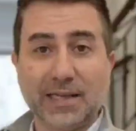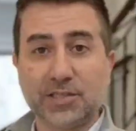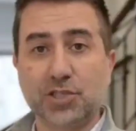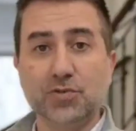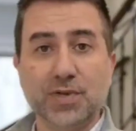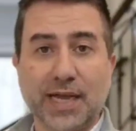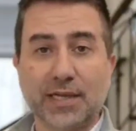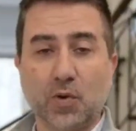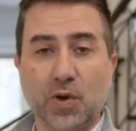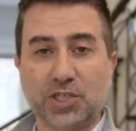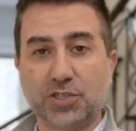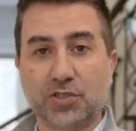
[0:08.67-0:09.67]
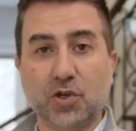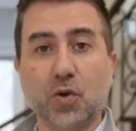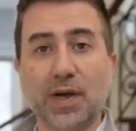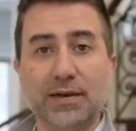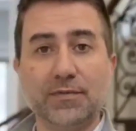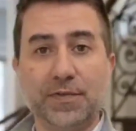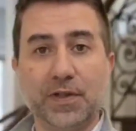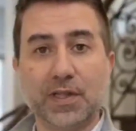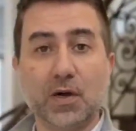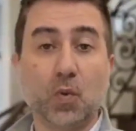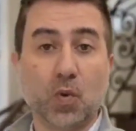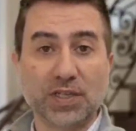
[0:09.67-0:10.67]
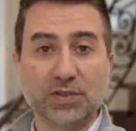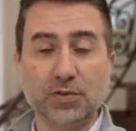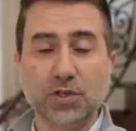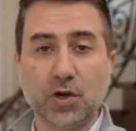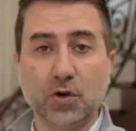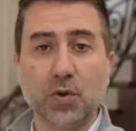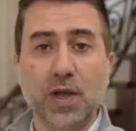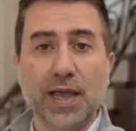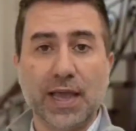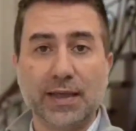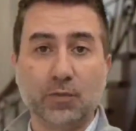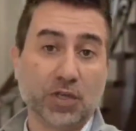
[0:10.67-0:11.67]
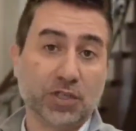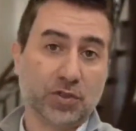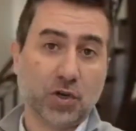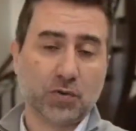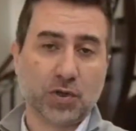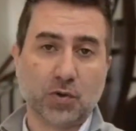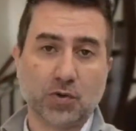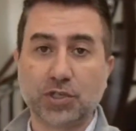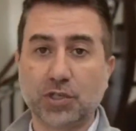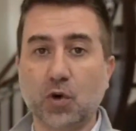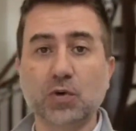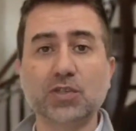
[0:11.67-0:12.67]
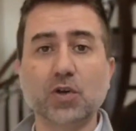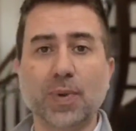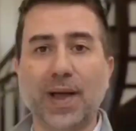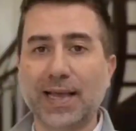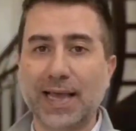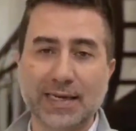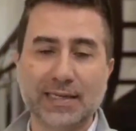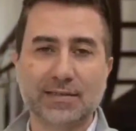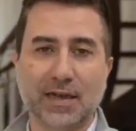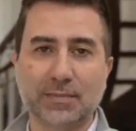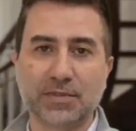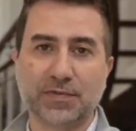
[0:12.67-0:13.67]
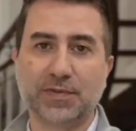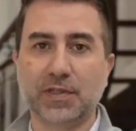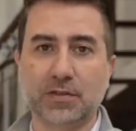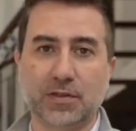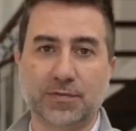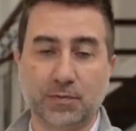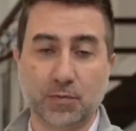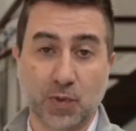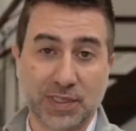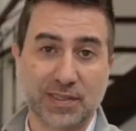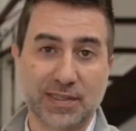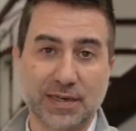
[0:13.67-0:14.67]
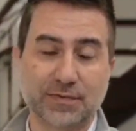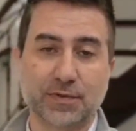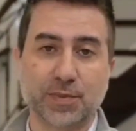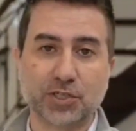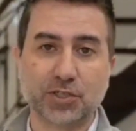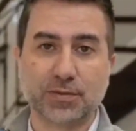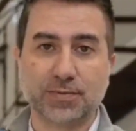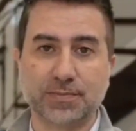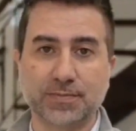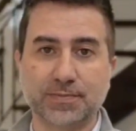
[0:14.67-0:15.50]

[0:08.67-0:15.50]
ask you 9 questions. Go ahead and fill out what you know and what you don't know. You can always go back anytime to fill out the rest of that information.